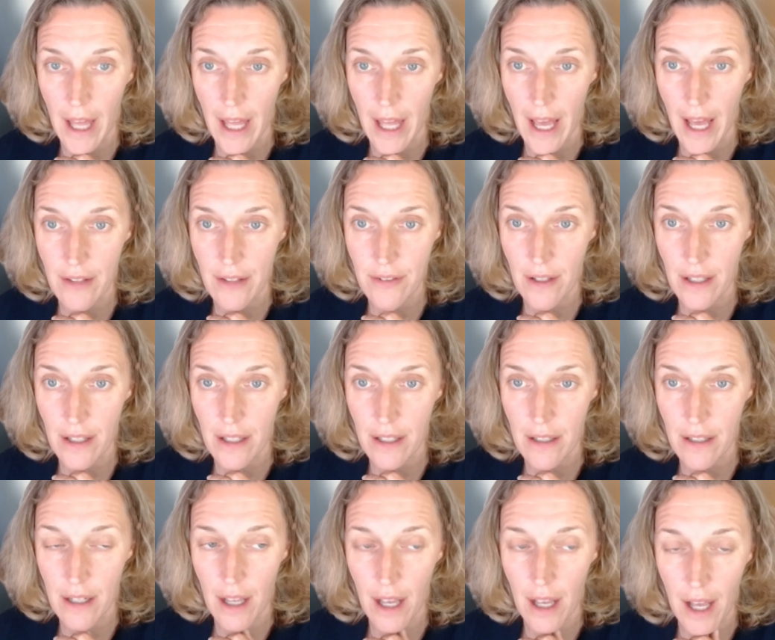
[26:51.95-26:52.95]
as
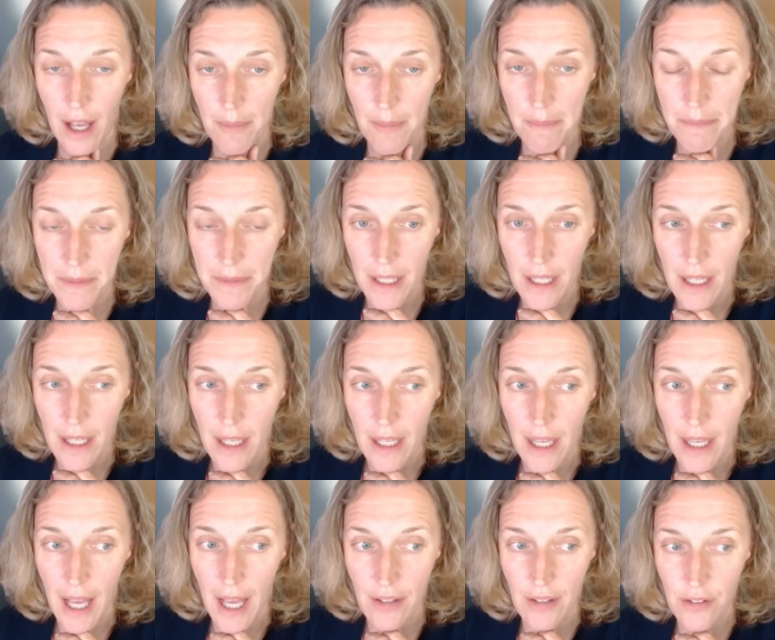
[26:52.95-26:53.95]

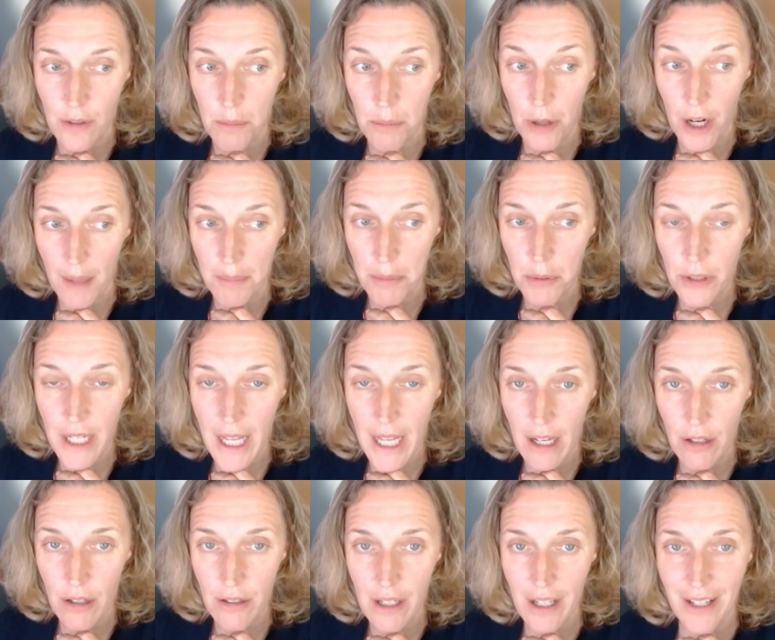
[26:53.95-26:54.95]
a proper
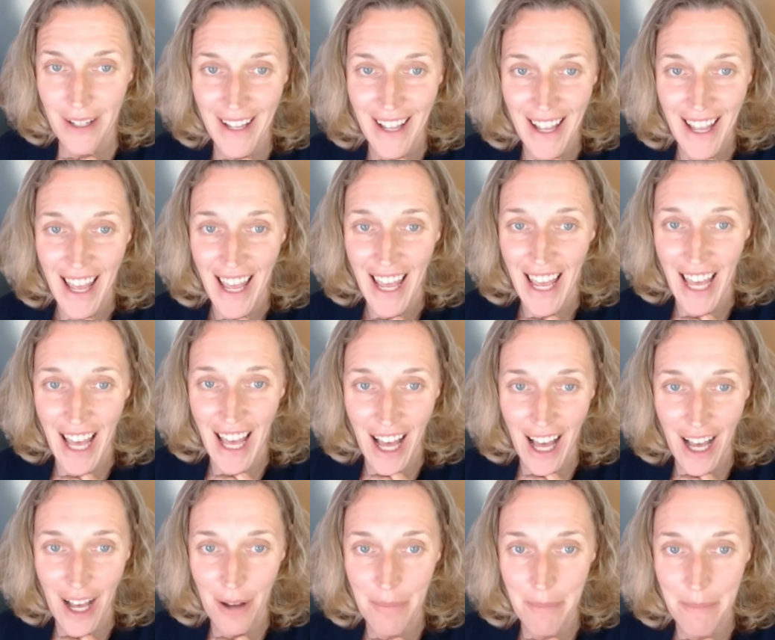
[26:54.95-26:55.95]
noun,
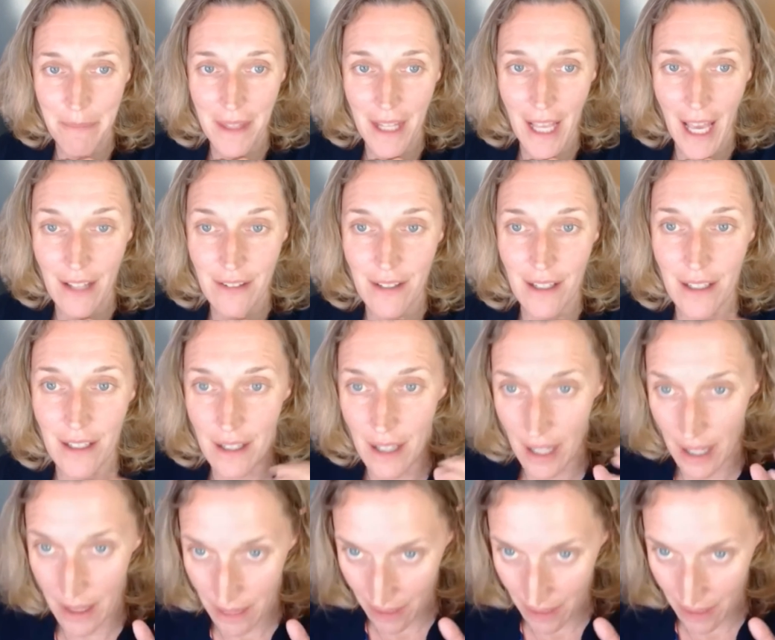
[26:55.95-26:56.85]
as a